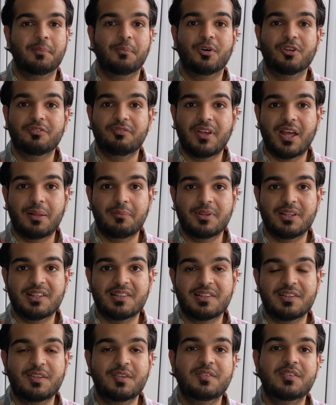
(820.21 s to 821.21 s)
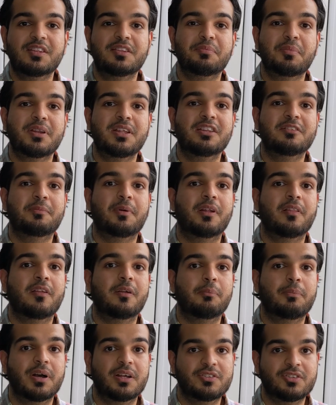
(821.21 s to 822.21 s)
Most families use this money as part of
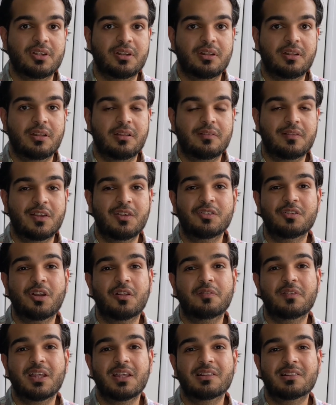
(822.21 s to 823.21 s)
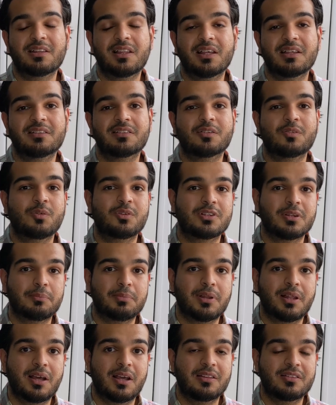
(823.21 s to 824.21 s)
their budget. They use it on things like school
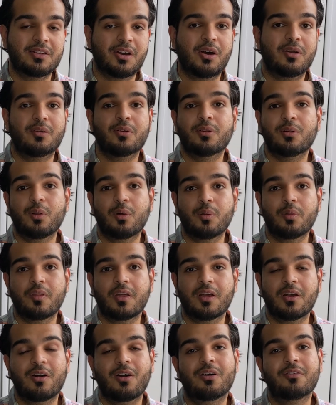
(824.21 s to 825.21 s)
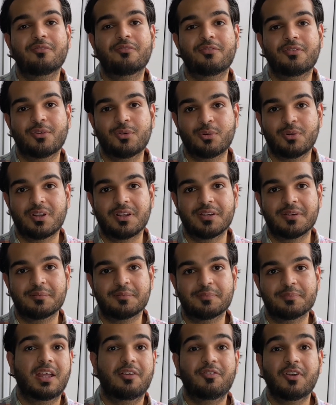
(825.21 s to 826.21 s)
supplies, on clothing, on food.
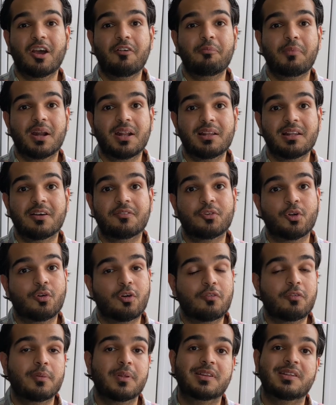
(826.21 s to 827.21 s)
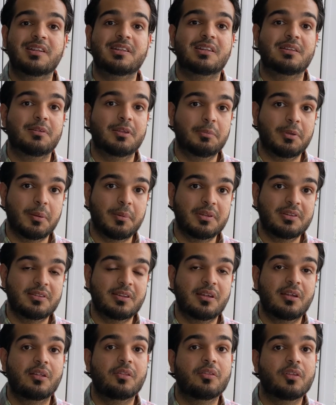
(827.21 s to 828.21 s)
If you have money left over from the CCB
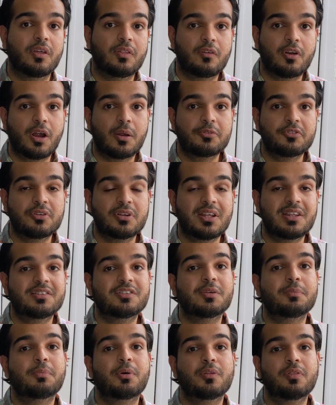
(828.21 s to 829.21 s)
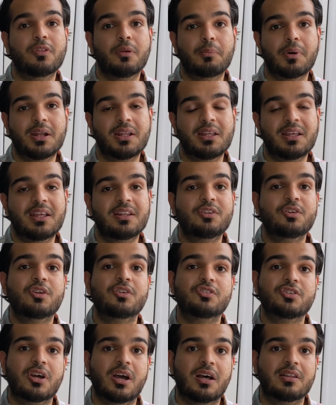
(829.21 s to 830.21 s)
payments, the other option is to put the money into
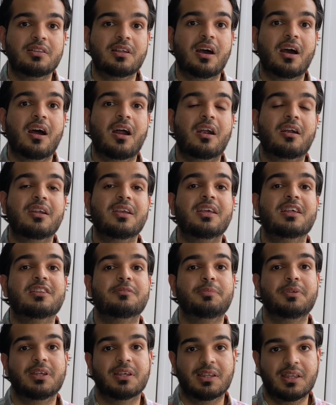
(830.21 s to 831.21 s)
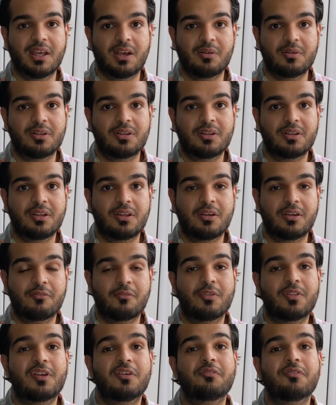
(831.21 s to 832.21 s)
your child's RESP account
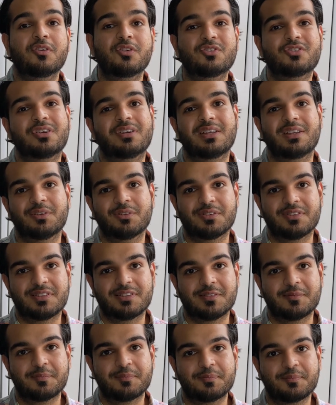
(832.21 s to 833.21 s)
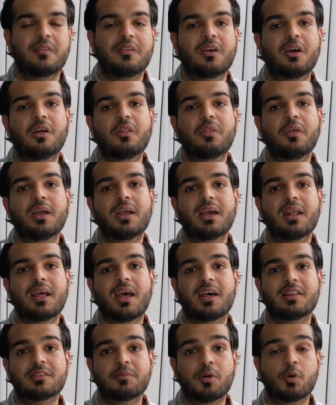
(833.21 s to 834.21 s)
for their future use. The other thing I get
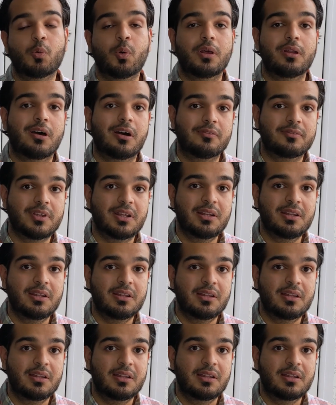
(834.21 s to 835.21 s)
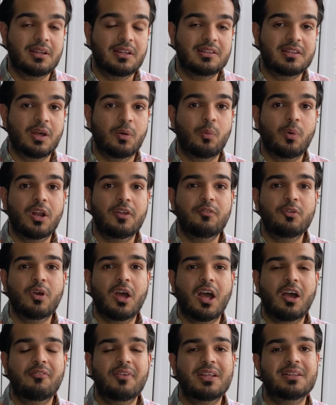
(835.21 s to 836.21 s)
asked about quite often is that what if you
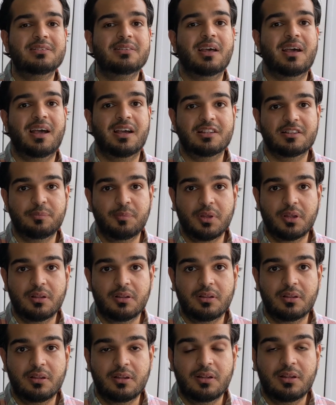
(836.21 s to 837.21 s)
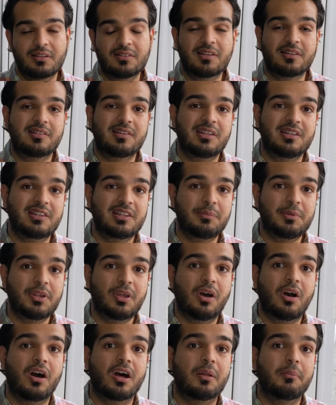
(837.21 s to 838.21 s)
have a tax bill? Does the
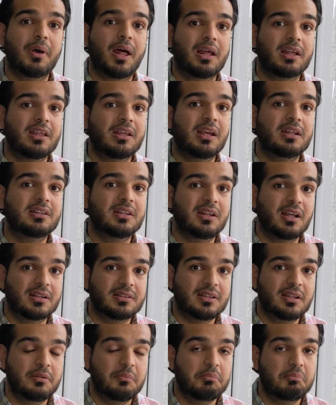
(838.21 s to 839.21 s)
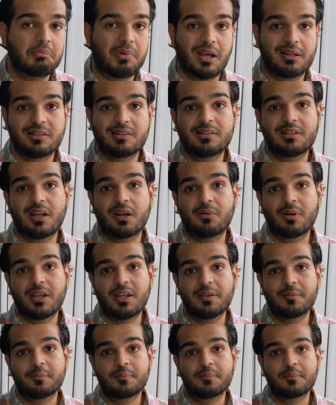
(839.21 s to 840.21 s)
CCB automatically get deducted by the
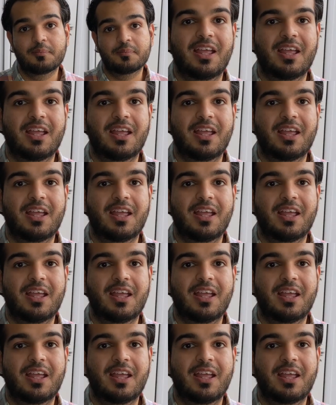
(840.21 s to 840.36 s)
CRA?